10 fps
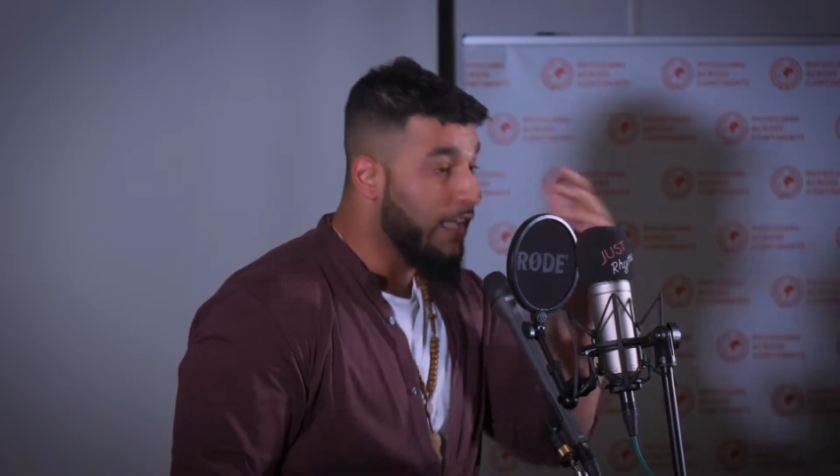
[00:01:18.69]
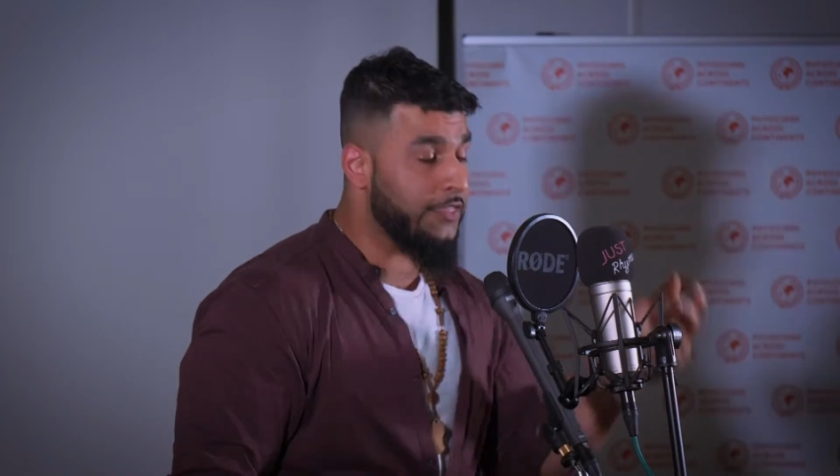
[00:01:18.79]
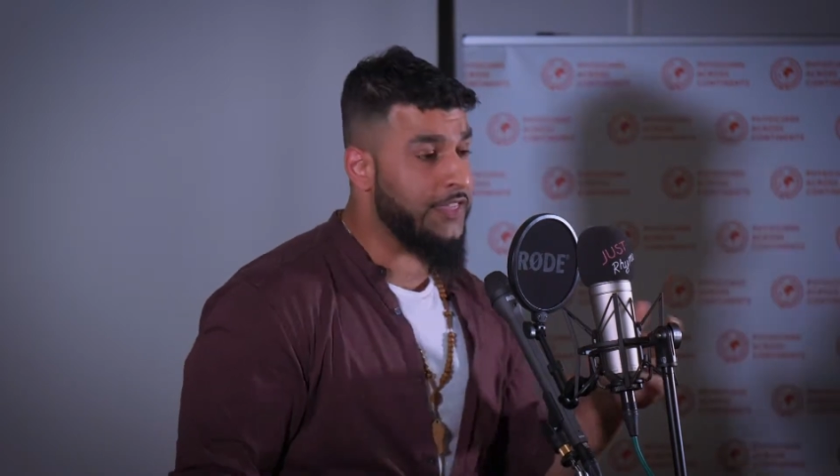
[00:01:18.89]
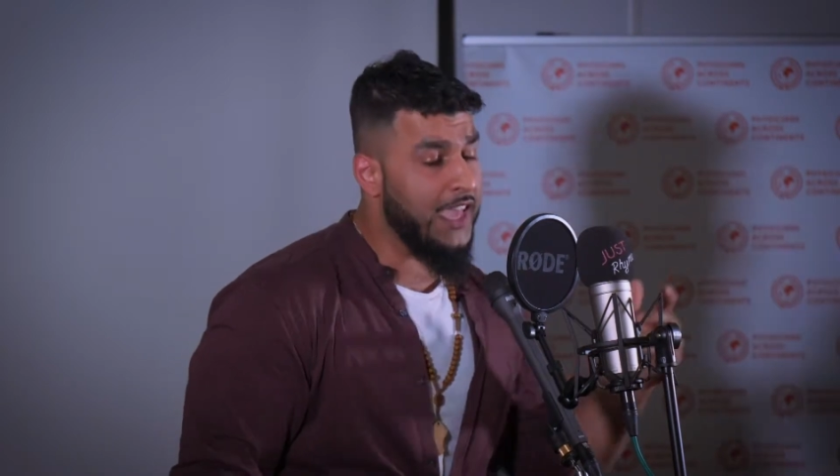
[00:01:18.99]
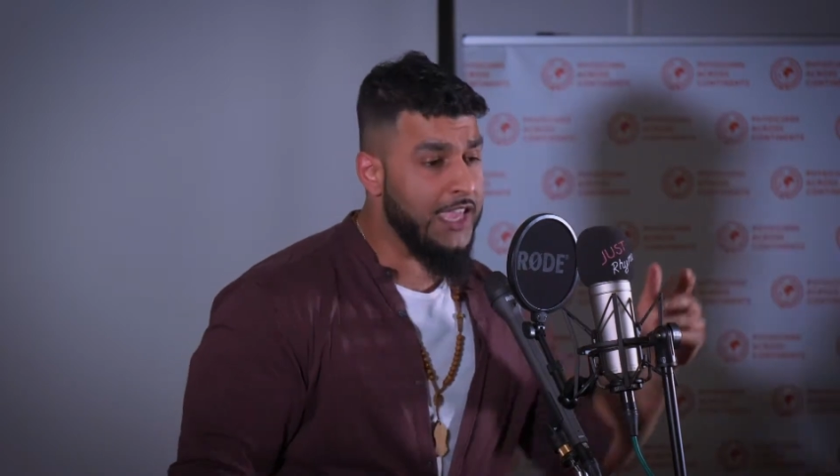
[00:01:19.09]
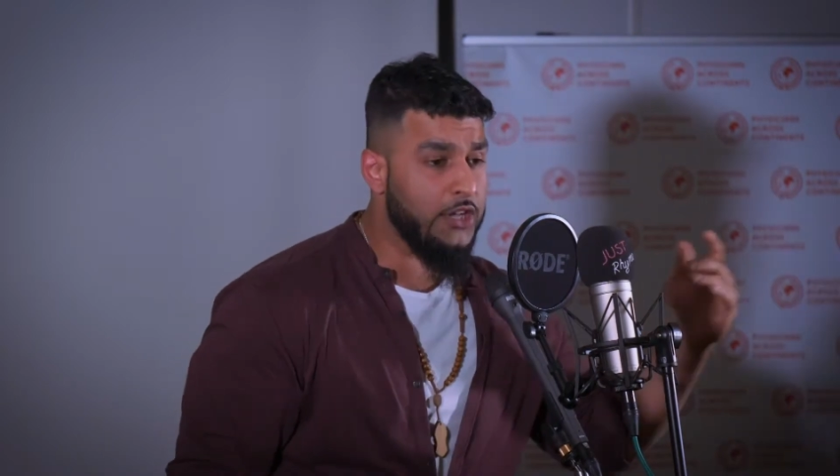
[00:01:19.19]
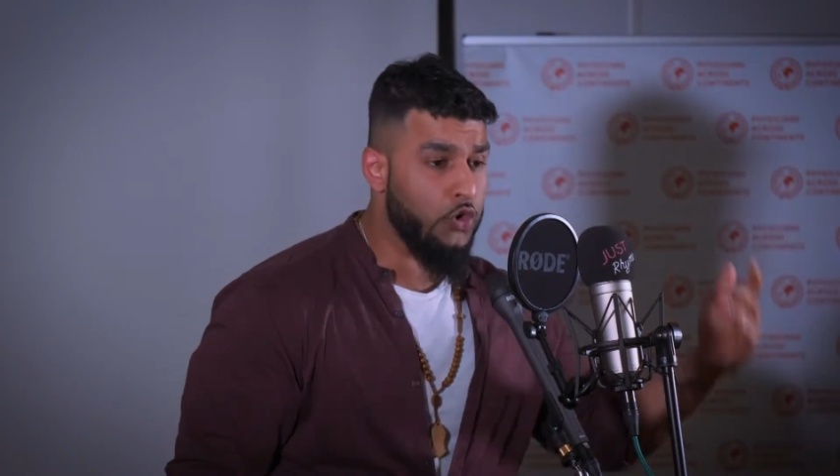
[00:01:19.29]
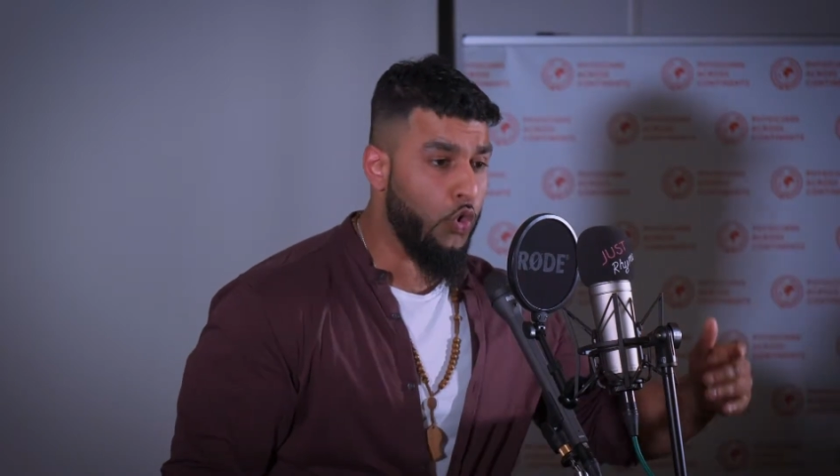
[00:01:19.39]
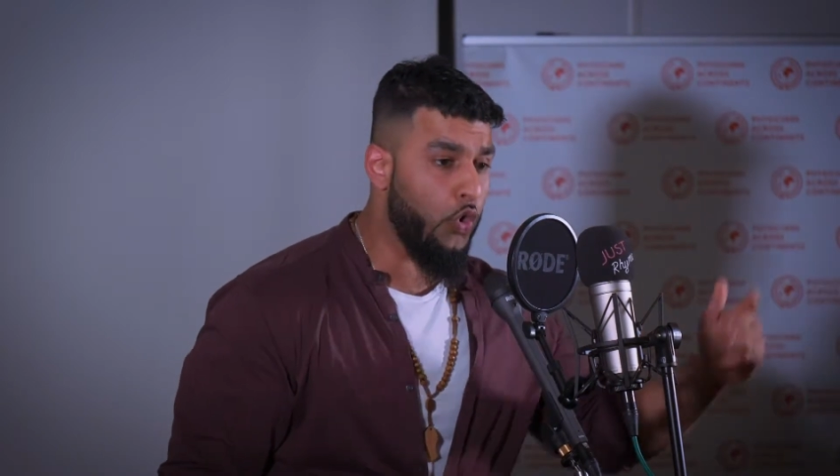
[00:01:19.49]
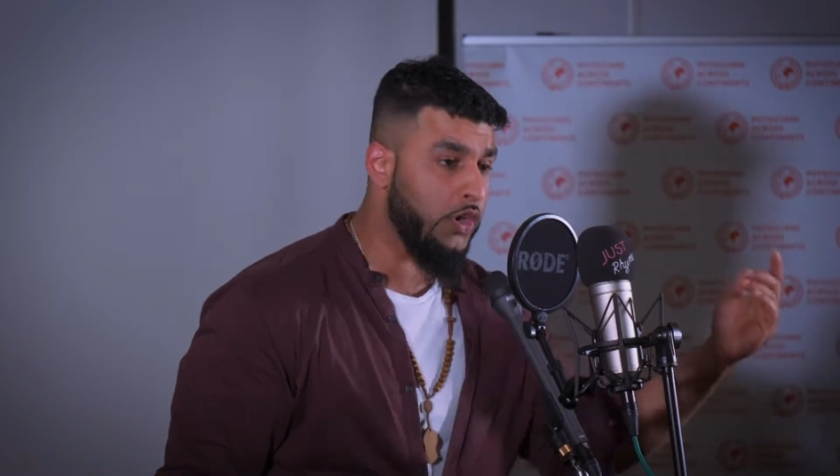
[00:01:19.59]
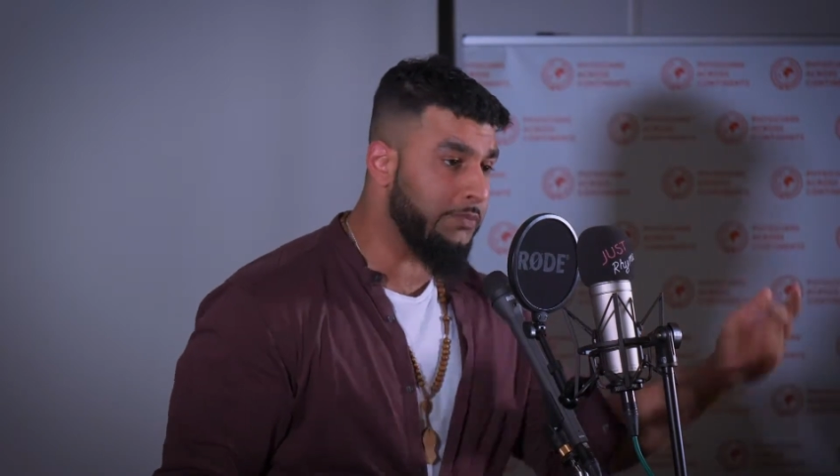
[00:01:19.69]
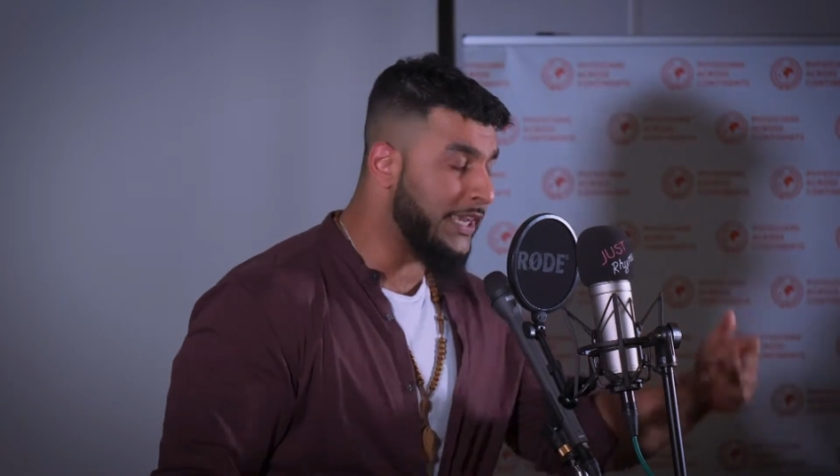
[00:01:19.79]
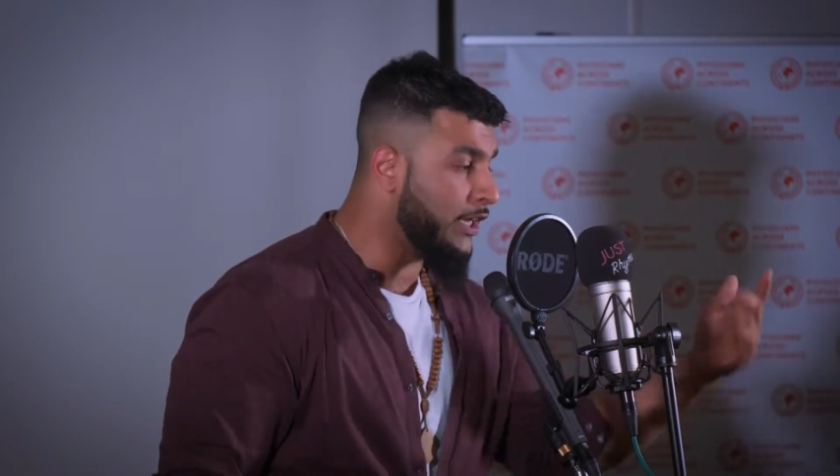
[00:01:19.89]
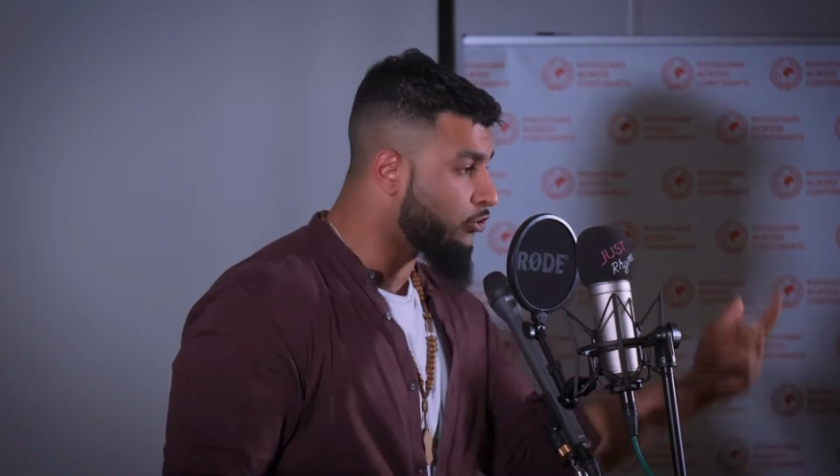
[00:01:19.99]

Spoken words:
they call me